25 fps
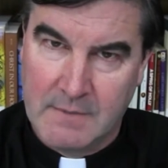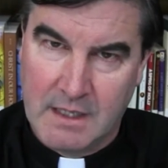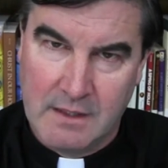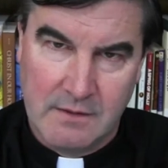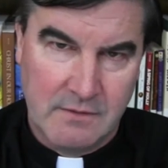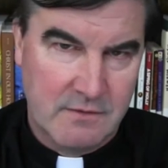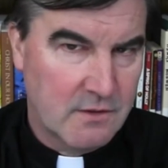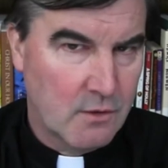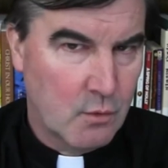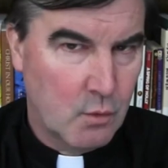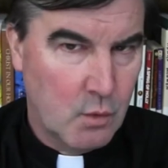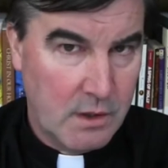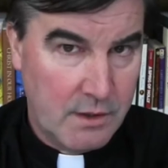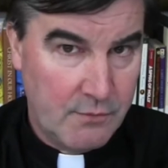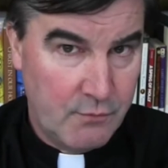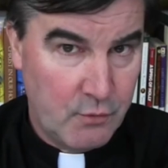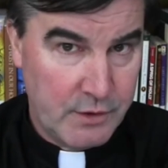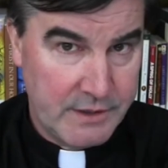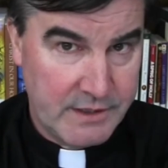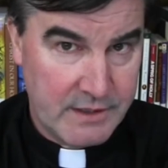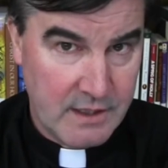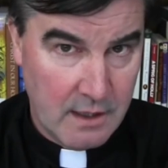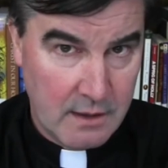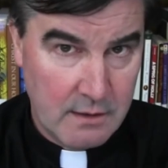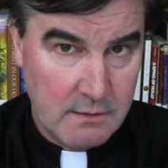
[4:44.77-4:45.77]
And so what have
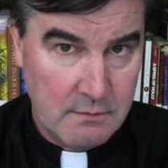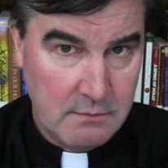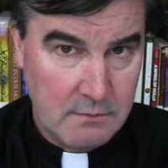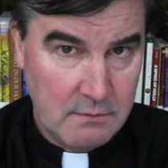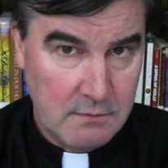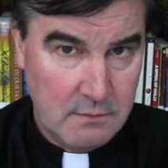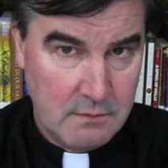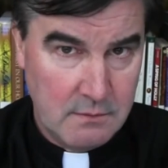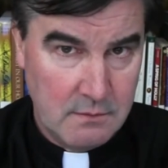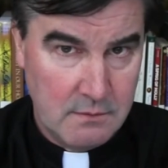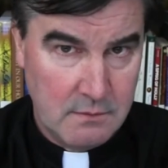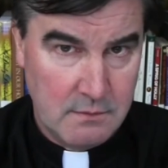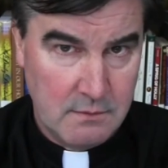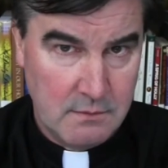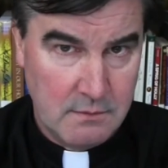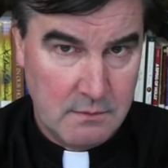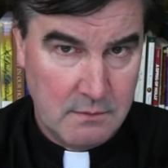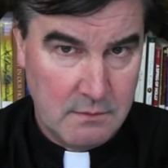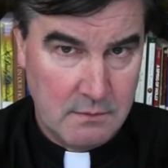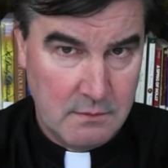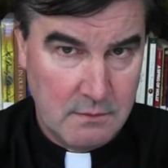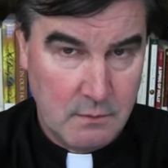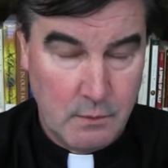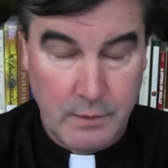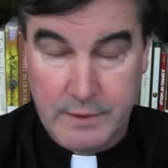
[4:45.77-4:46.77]
we done
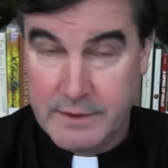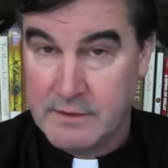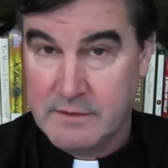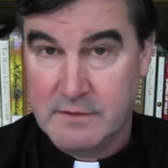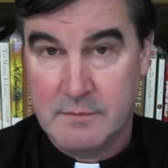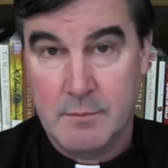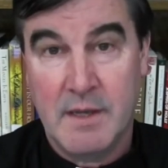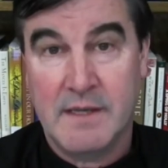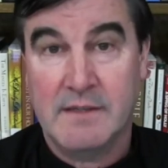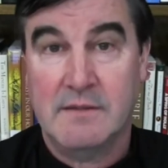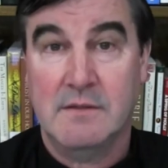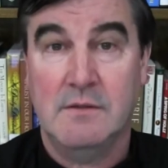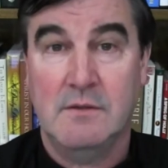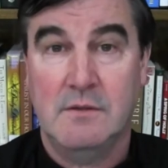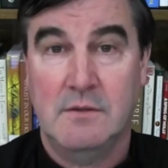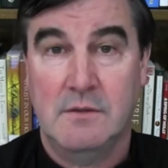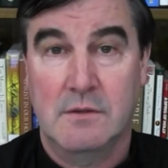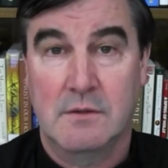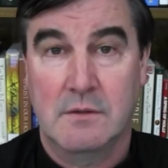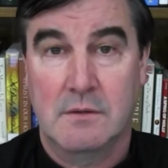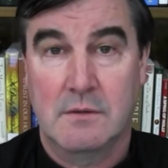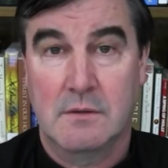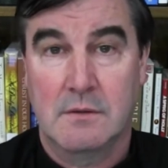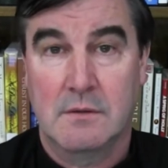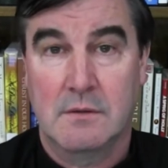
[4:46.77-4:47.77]
with his message?